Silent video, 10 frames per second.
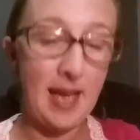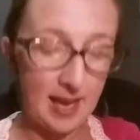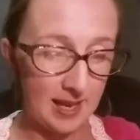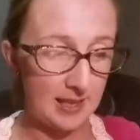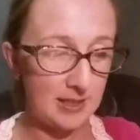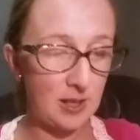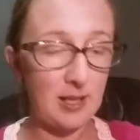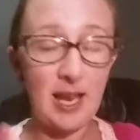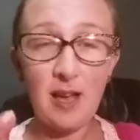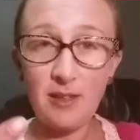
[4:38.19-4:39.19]
and
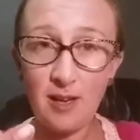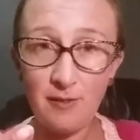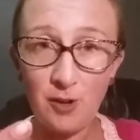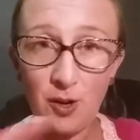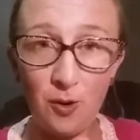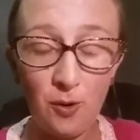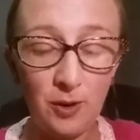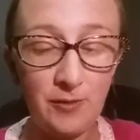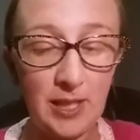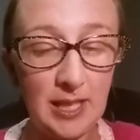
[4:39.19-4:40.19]
now that I've got
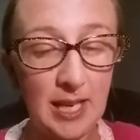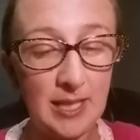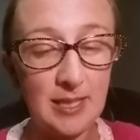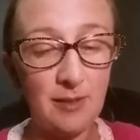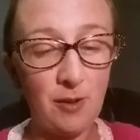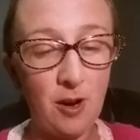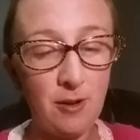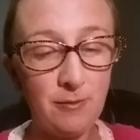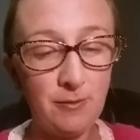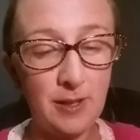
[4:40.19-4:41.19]
all of the adhesive
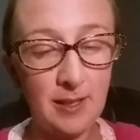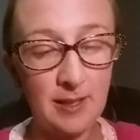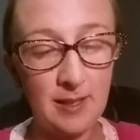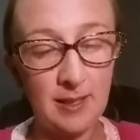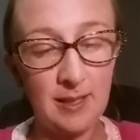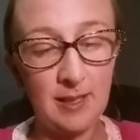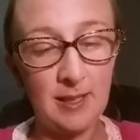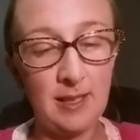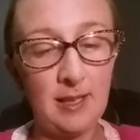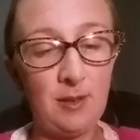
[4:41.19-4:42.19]
off
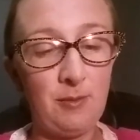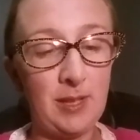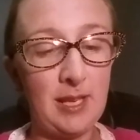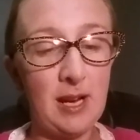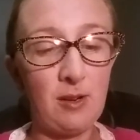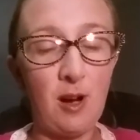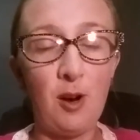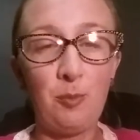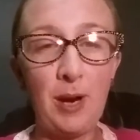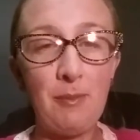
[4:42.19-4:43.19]
with an
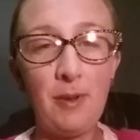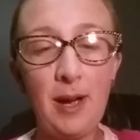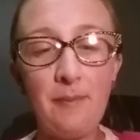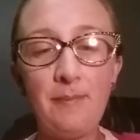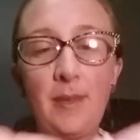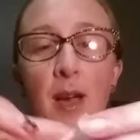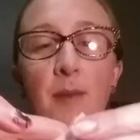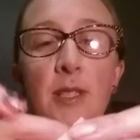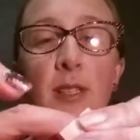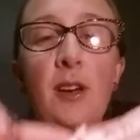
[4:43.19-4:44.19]
alcohol prep wipe,
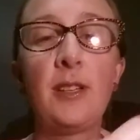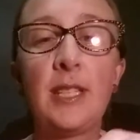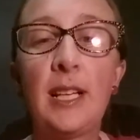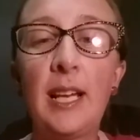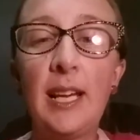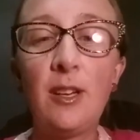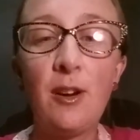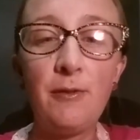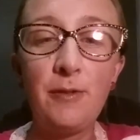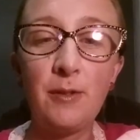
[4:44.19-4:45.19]
I'm just going to clean
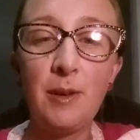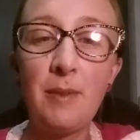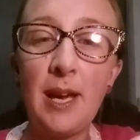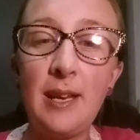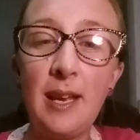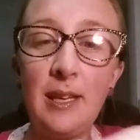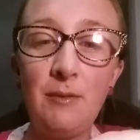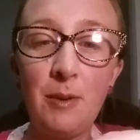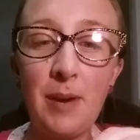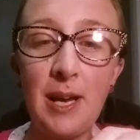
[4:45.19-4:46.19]
off the remain
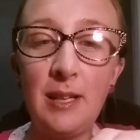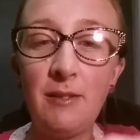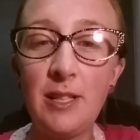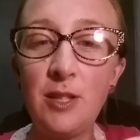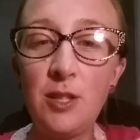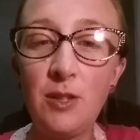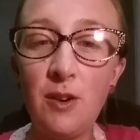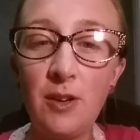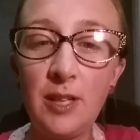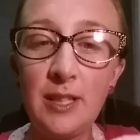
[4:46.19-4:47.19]
any remaining residue
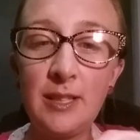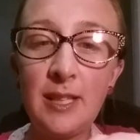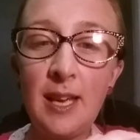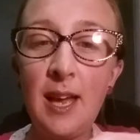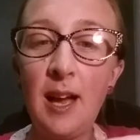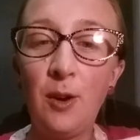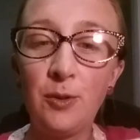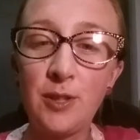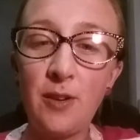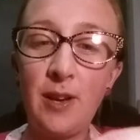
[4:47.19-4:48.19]
on it,
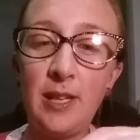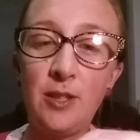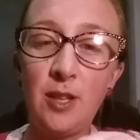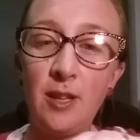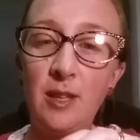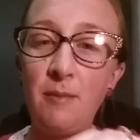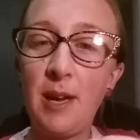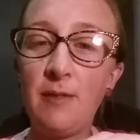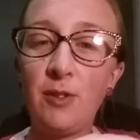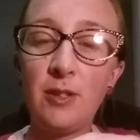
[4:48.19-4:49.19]
also any dirt that
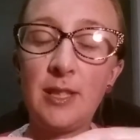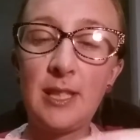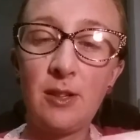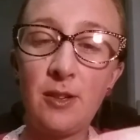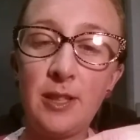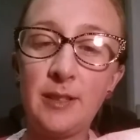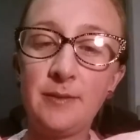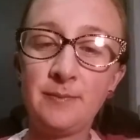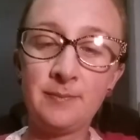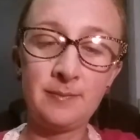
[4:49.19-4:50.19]
may have got stuck on it.
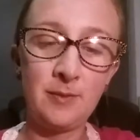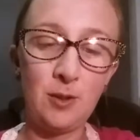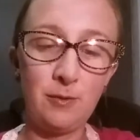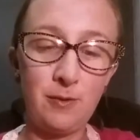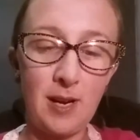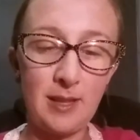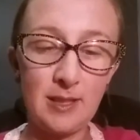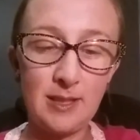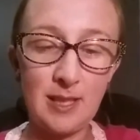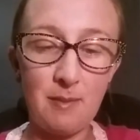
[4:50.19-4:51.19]
You'll find
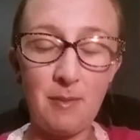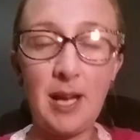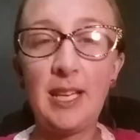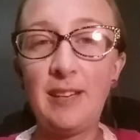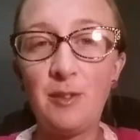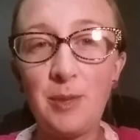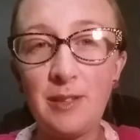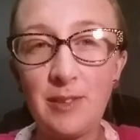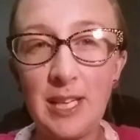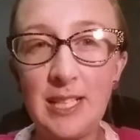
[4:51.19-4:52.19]
that some might leave a
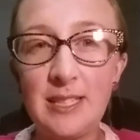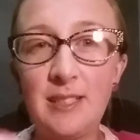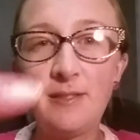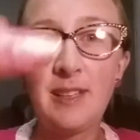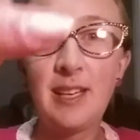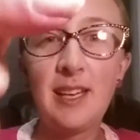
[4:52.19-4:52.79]
bit of adhesive.